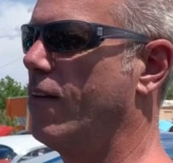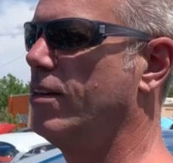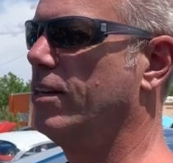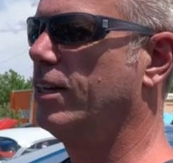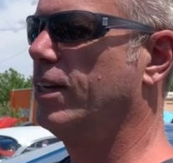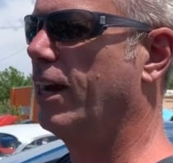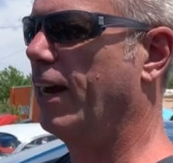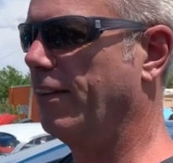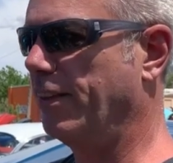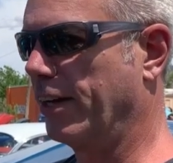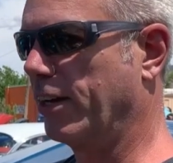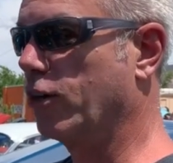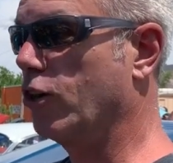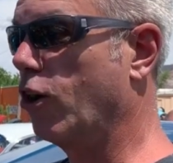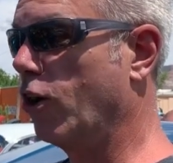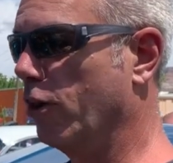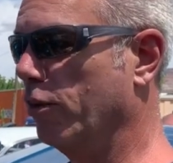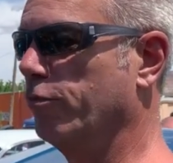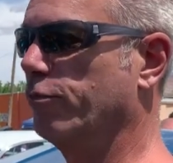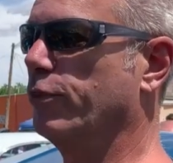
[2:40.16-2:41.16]
yeah. And then
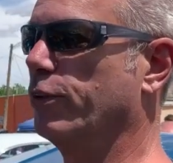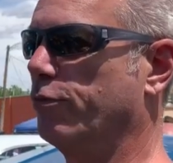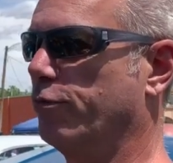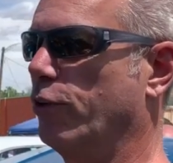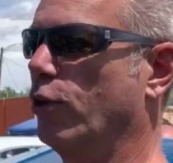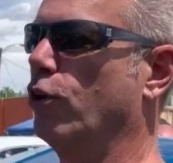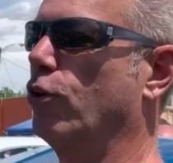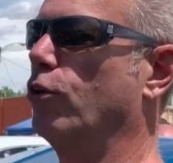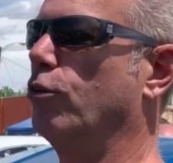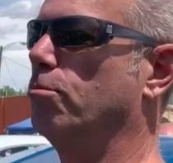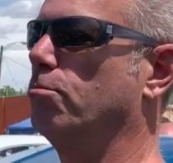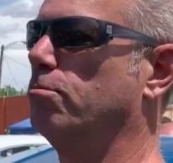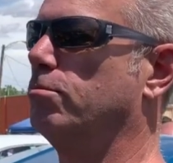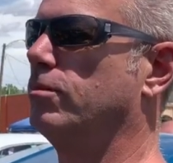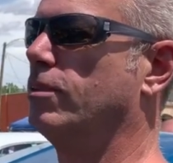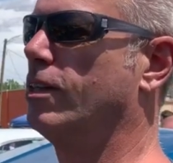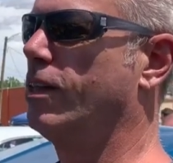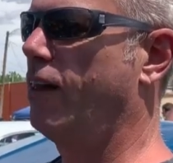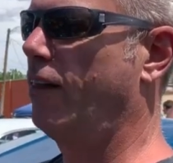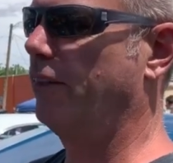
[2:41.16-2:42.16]
carve the foam
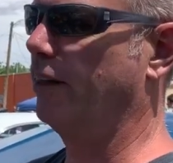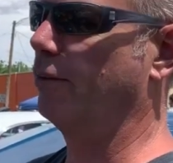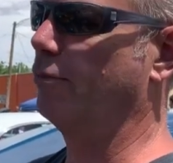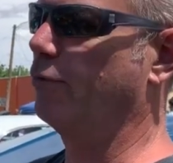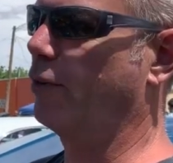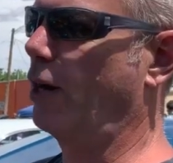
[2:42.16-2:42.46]
then